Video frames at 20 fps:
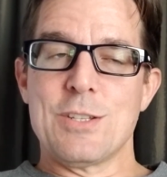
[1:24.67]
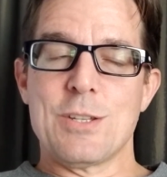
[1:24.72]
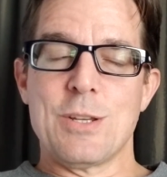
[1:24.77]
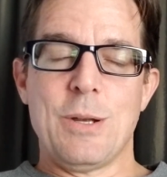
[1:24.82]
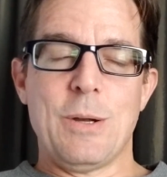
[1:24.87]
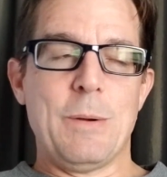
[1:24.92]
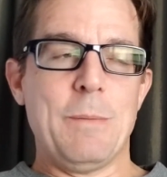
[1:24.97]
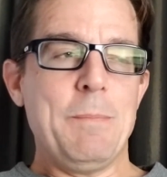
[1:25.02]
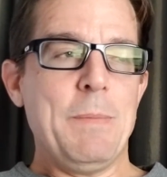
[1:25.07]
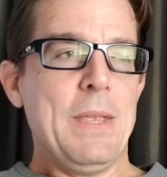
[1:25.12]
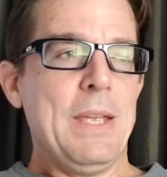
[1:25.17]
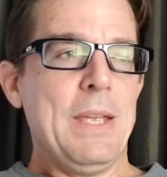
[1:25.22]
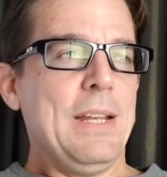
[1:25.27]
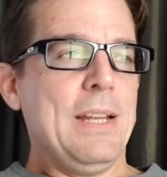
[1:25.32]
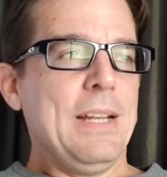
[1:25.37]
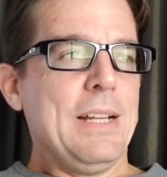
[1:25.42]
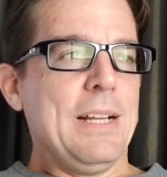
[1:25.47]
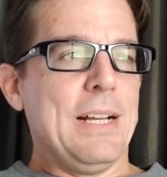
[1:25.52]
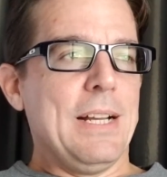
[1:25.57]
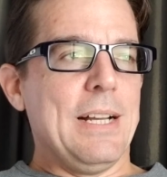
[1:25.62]
So
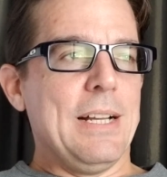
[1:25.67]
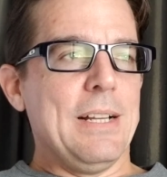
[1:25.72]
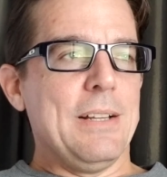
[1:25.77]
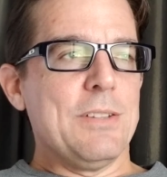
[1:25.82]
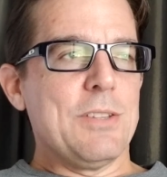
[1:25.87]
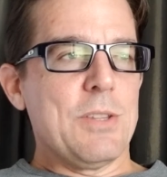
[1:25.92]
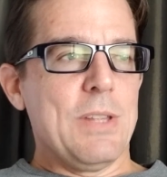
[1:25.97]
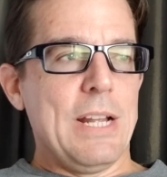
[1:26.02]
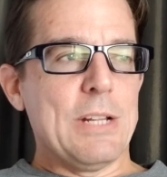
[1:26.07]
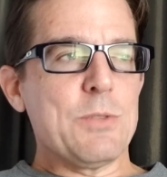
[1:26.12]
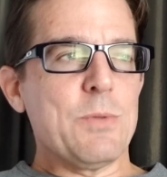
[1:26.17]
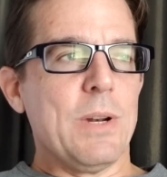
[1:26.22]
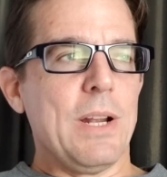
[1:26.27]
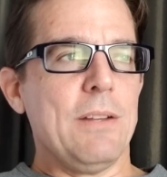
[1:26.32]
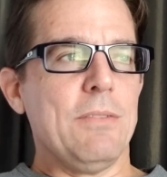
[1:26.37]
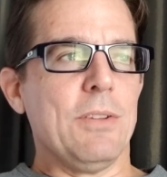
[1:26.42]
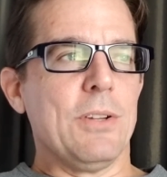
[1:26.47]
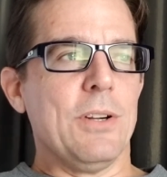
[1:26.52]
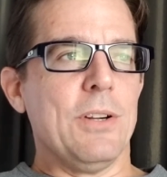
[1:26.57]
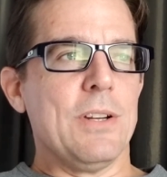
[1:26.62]
that's what
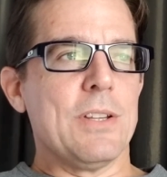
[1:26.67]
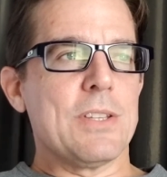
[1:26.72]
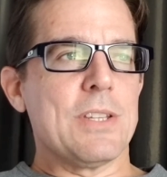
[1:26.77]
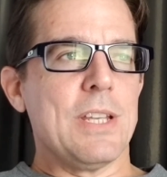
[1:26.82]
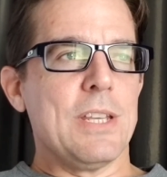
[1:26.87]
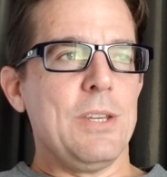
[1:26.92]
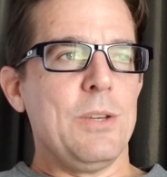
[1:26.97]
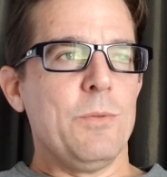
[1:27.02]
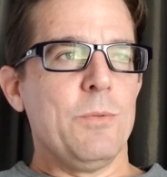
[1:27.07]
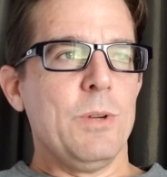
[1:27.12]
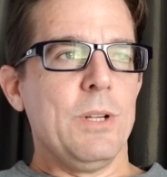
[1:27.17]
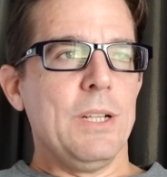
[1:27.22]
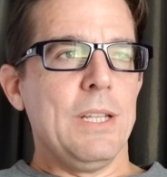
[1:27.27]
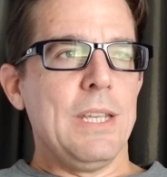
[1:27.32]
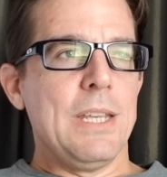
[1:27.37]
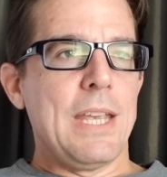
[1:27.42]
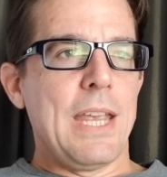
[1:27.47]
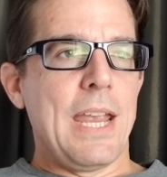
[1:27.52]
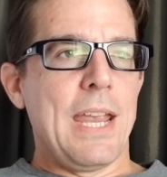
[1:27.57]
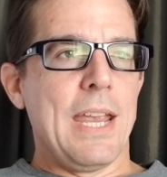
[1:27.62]
I've learned, is that you really
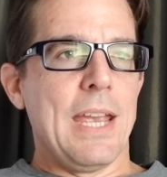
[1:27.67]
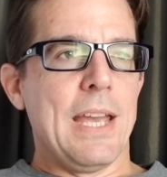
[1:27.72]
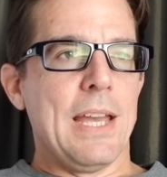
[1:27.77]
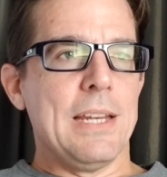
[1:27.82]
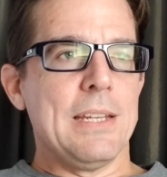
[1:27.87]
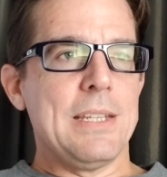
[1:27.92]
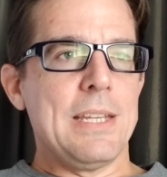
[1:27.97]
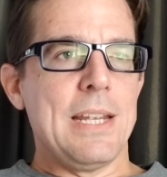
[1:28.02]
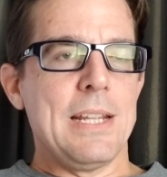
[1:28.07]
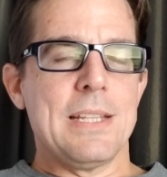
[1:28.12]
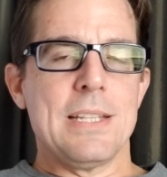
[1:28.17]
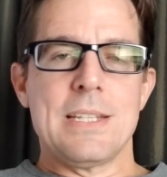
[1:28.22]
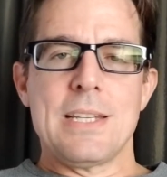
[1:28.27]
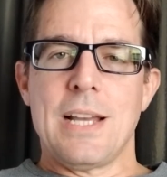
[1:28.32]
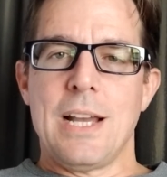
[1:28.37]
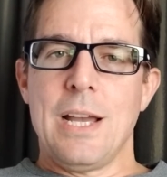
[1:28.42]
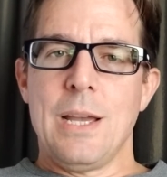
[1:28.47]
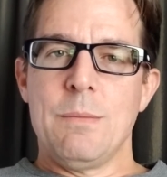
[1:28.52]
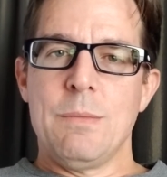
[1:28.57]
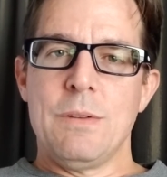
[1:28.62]
can take the
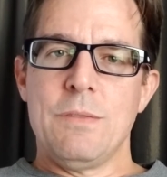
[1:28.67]
time.